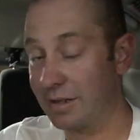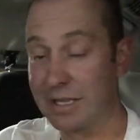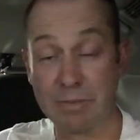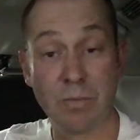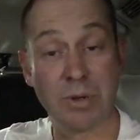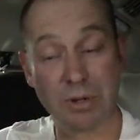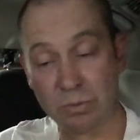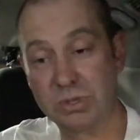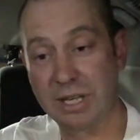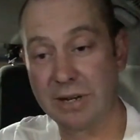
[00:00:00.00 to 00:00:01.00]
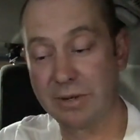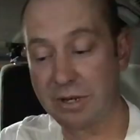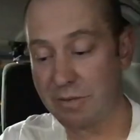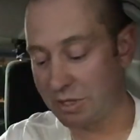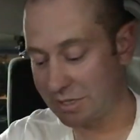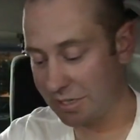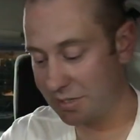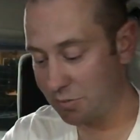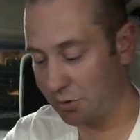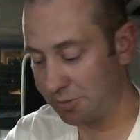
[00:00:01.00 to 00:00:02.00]
that we'll see how we go. It might take
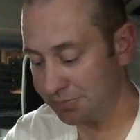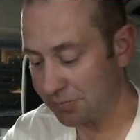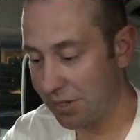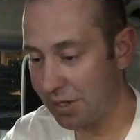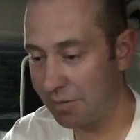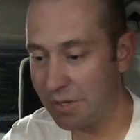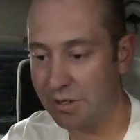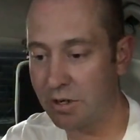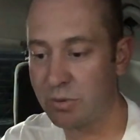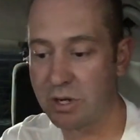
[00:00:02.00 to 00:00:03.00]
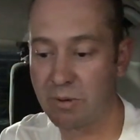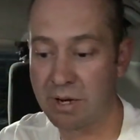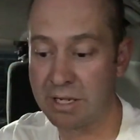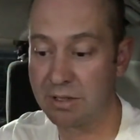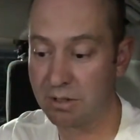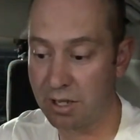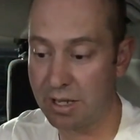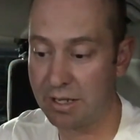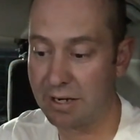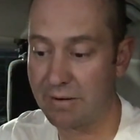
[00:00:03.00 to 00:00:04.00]
some more. And I know when I rang
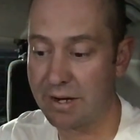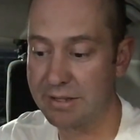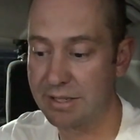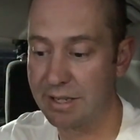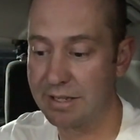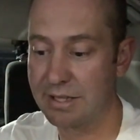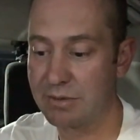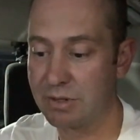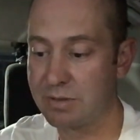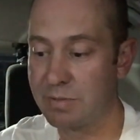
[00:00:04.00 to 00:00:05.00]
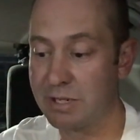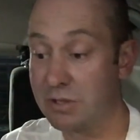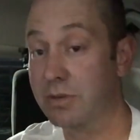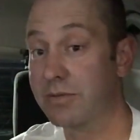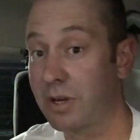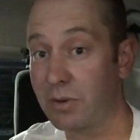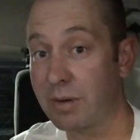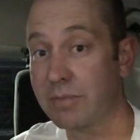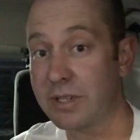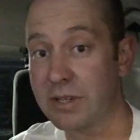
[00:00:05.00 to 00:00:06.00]
LRA today, they wanted me to do a
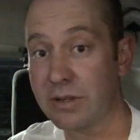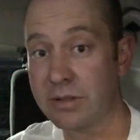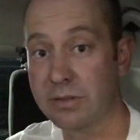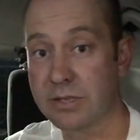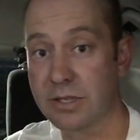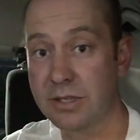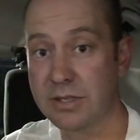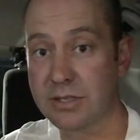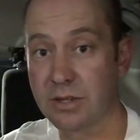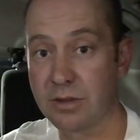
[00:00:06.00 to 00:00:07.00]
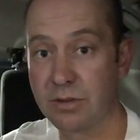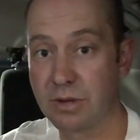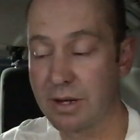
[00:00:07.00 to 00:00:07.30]
follow-up video to this, so